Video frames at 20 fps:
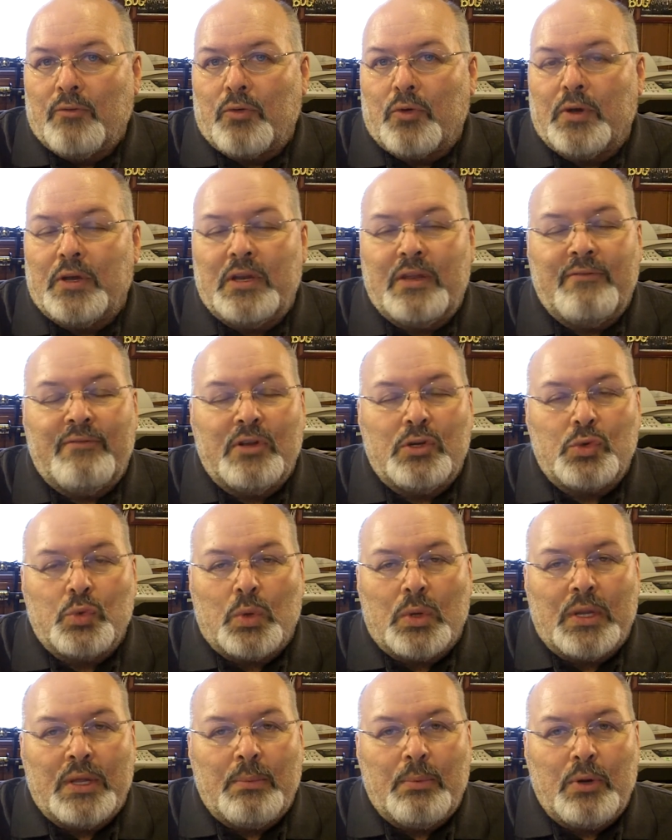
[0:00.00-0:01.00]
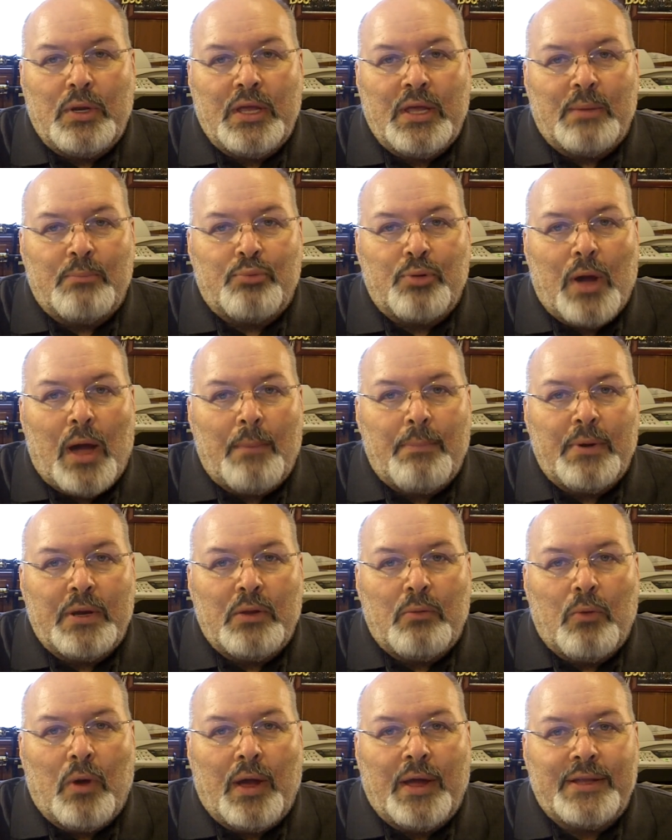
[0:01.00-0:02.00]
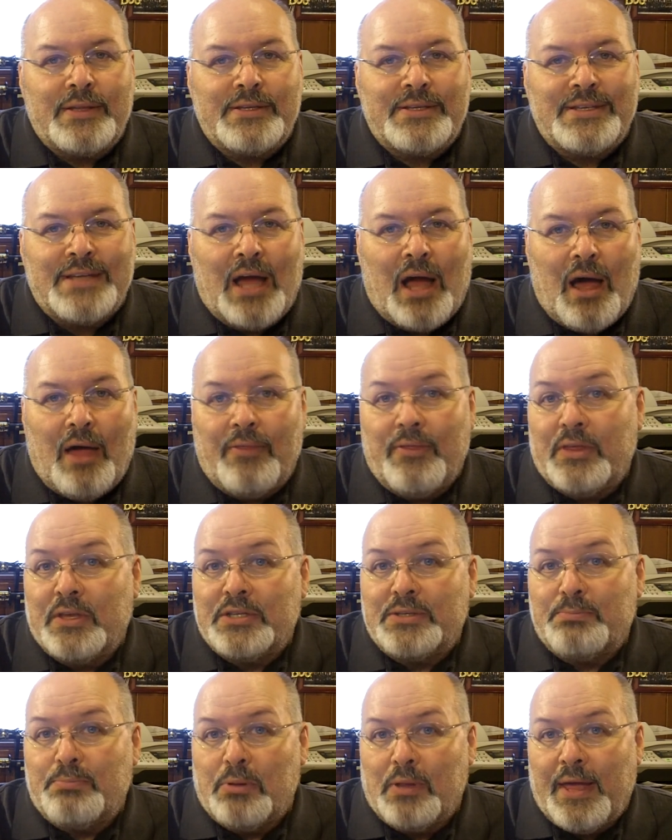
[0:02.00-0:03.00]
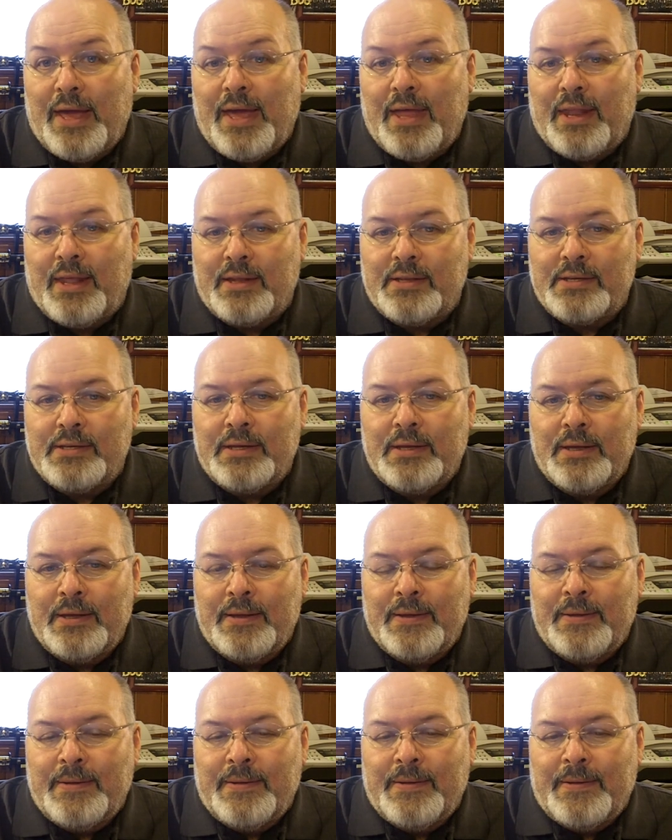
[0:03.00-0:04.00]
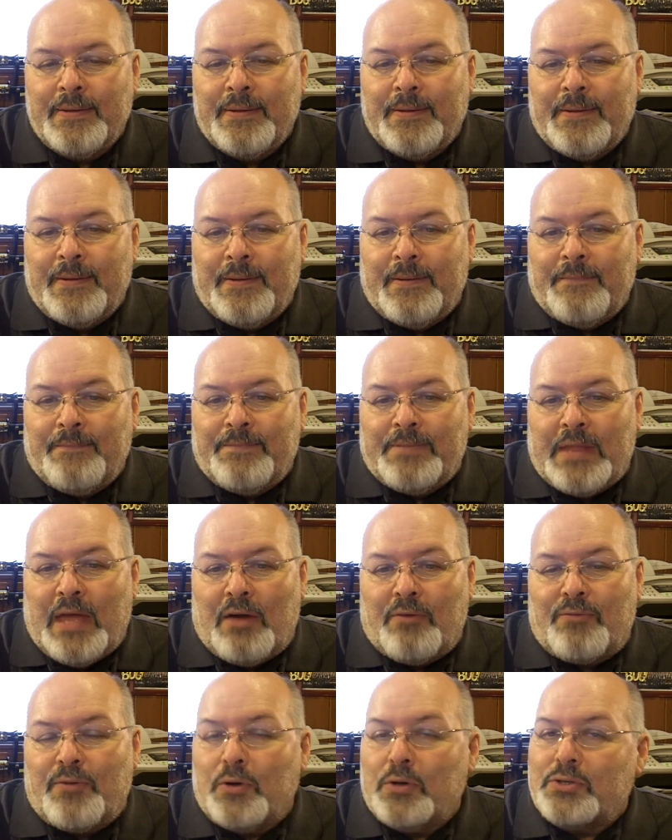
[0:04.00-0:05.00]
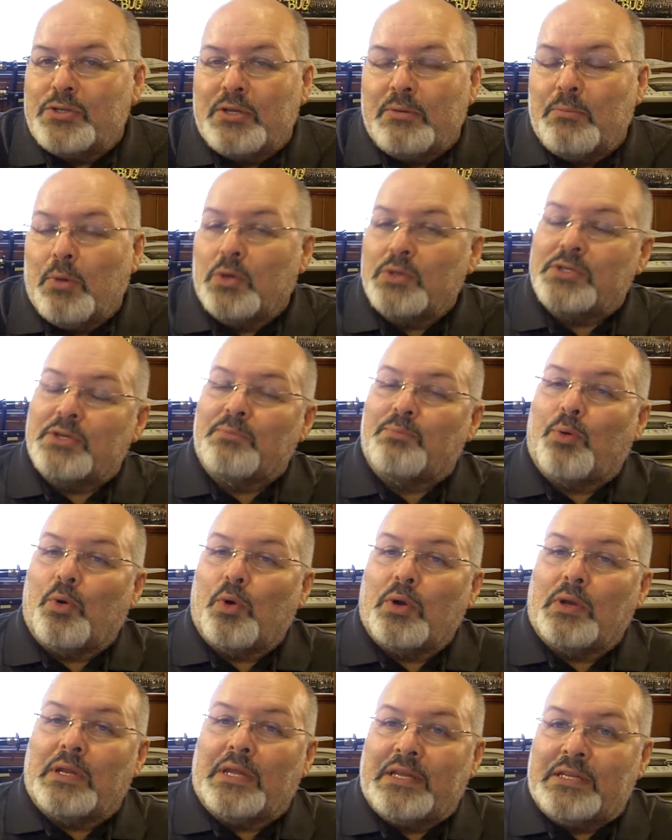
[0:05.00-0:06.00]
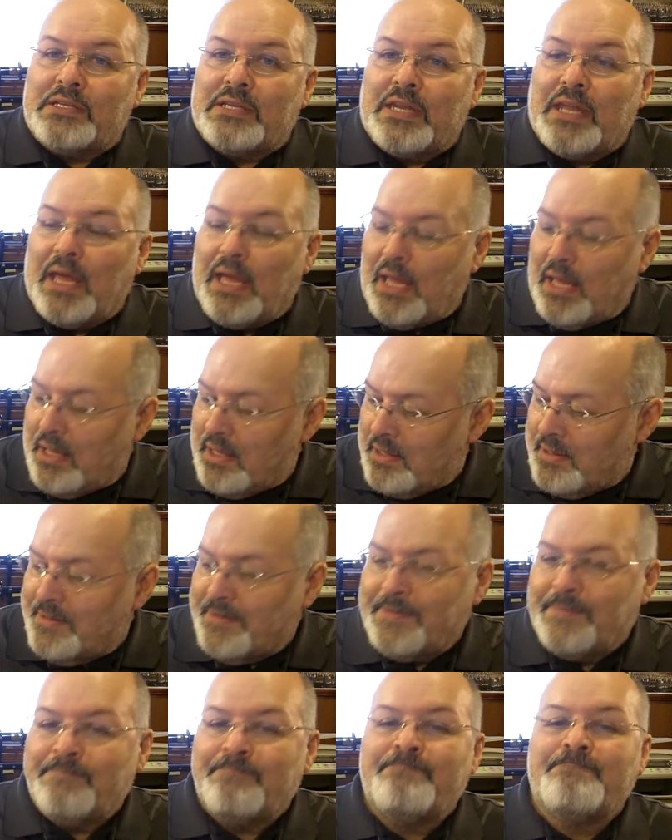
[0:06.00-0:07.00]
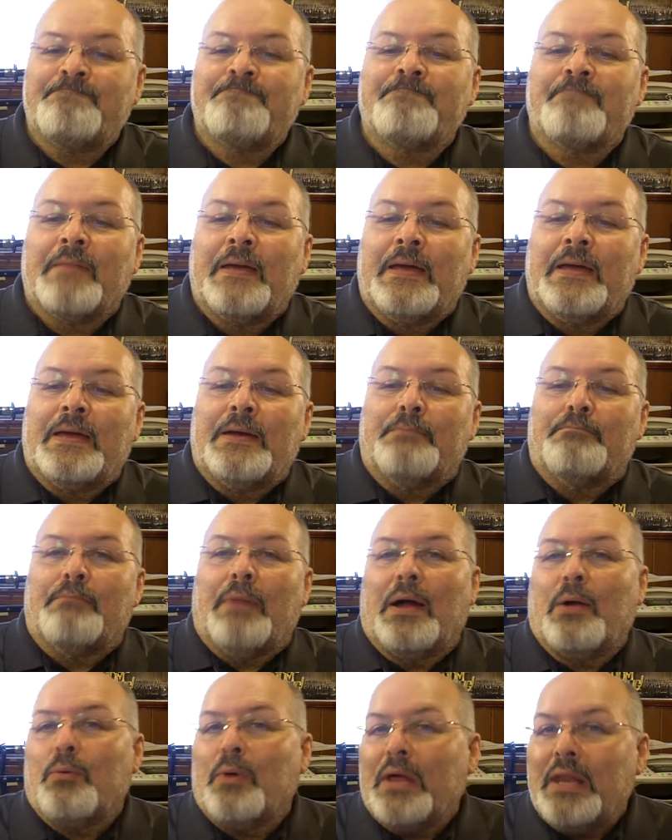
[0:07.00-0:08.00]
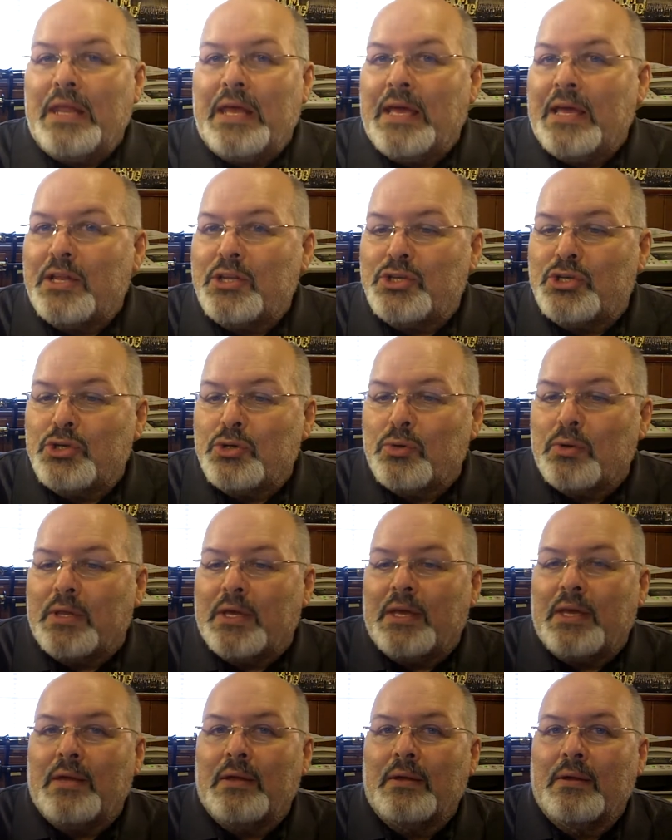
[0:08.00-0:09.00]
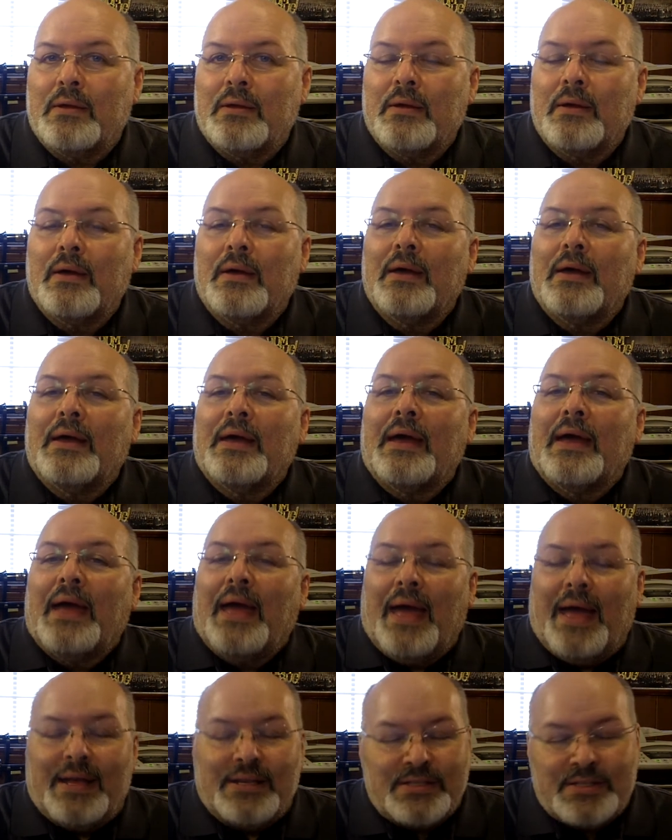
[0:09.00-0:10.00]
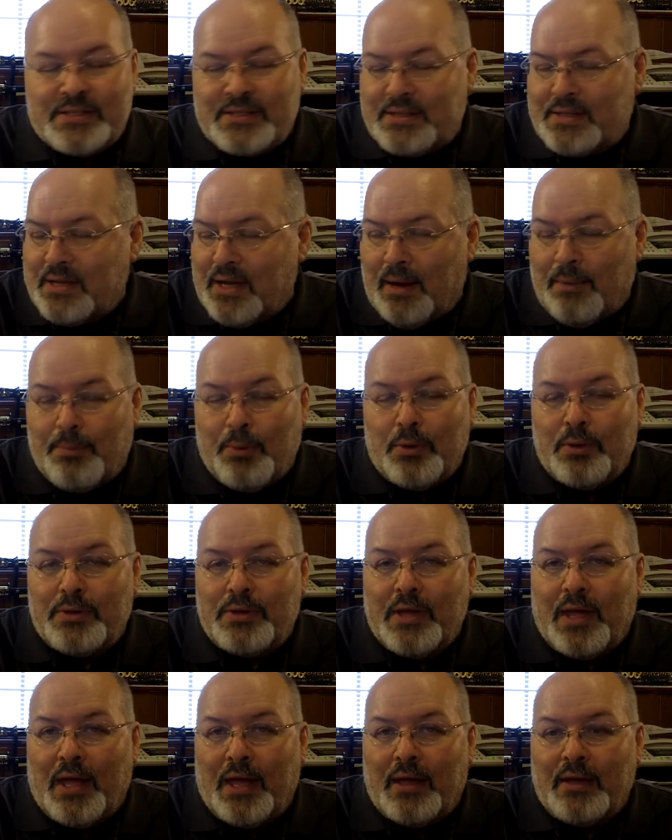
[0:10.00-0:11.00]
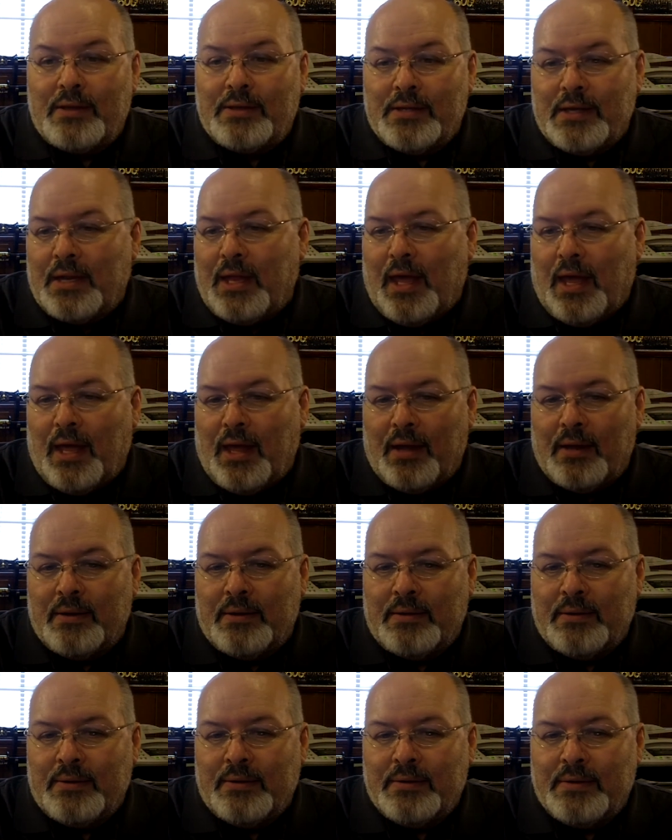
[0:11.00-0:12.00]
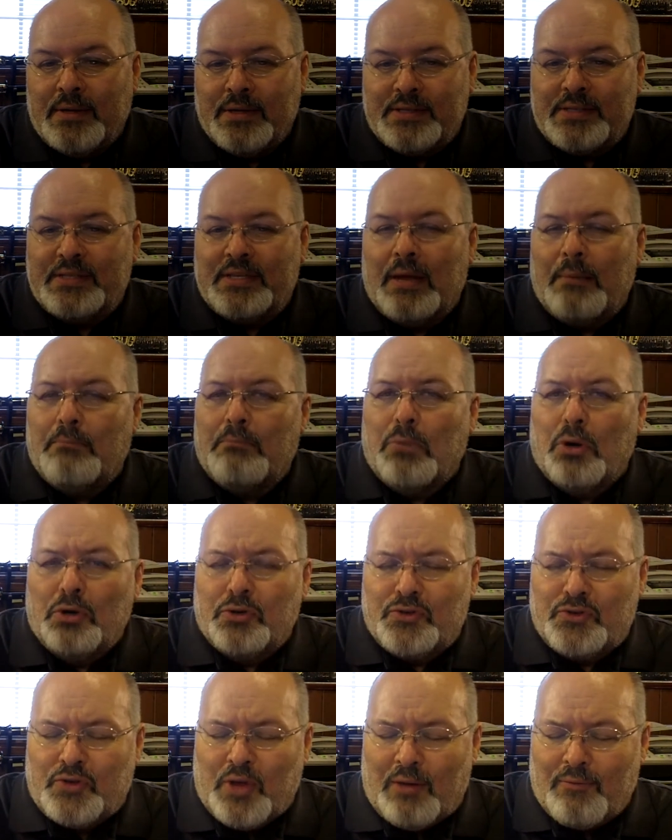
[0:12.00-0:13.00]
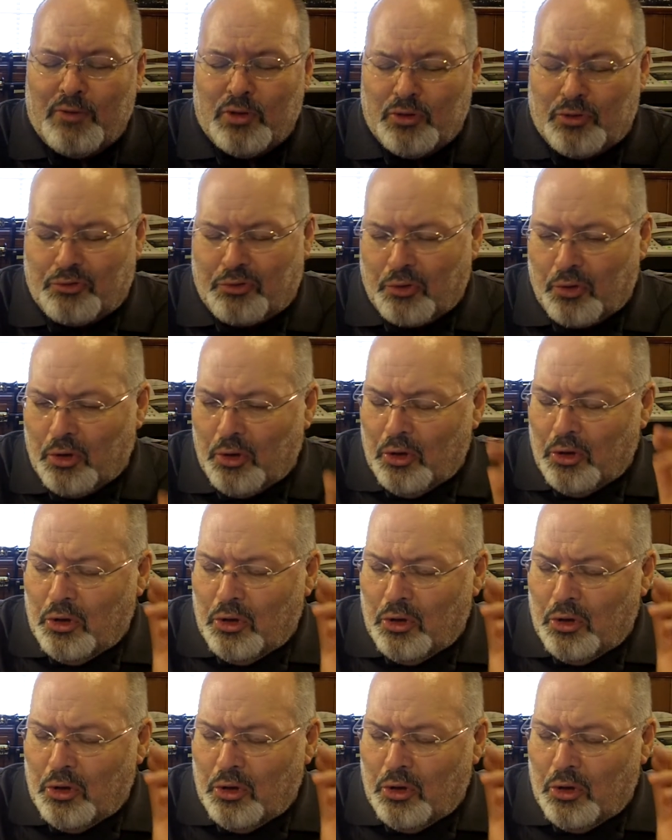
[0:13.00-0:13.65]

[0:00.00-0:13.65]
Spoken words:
for individual liberty and property rights on this planet. Now, first and most importantly today, my redhead Julie has a birthday today. December 7th,